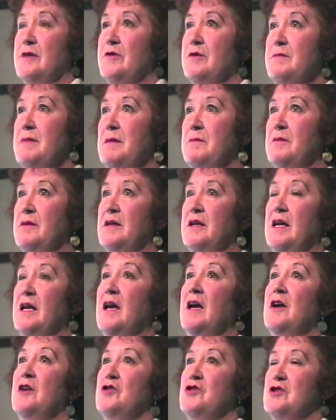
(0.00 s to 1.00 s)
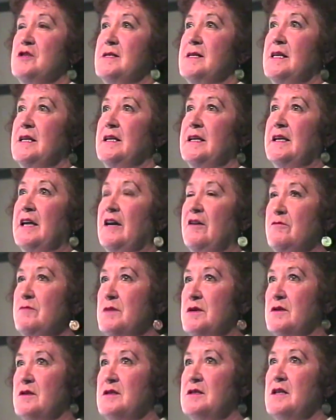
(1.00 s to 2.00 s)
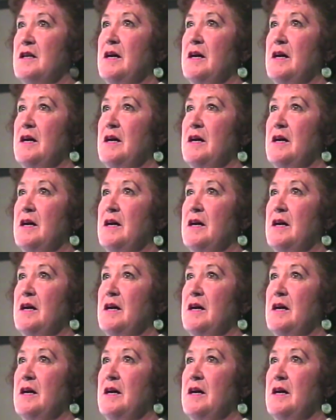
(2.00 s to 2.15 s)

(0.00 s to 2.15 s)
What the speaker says: I remember the New Zealand government at the